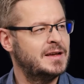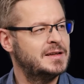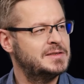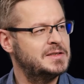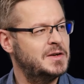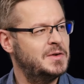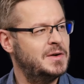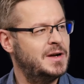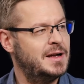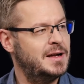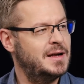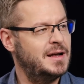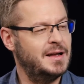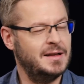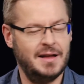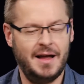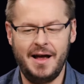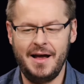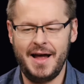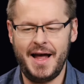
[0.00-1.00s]
So
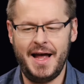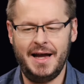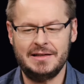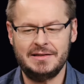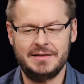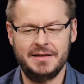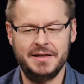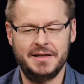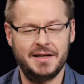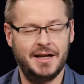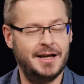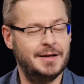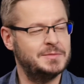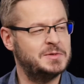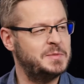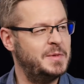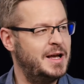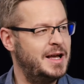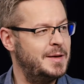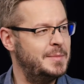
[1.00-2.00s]
Allah actually
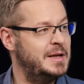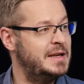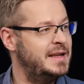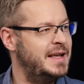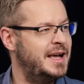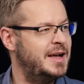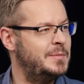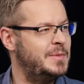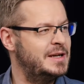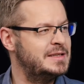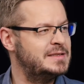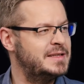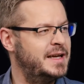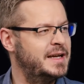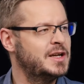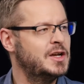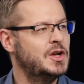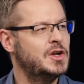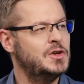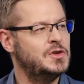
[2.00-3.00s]
calms Muhammad down by
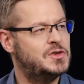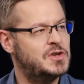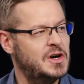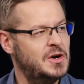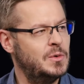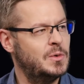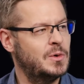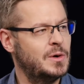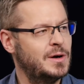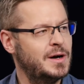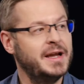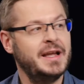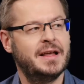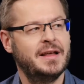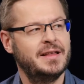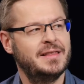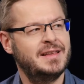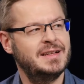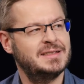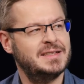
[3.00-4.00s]
saying, don't worry,
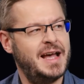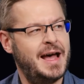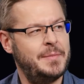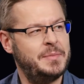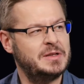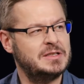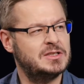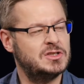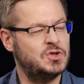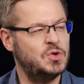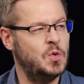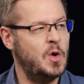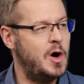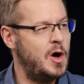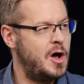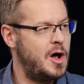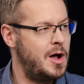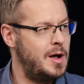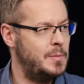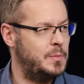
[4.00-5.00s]
this happens to
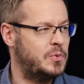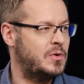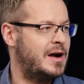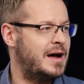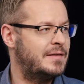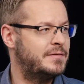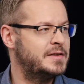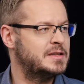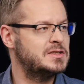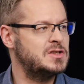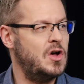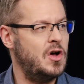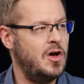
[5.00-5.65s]
all prophets.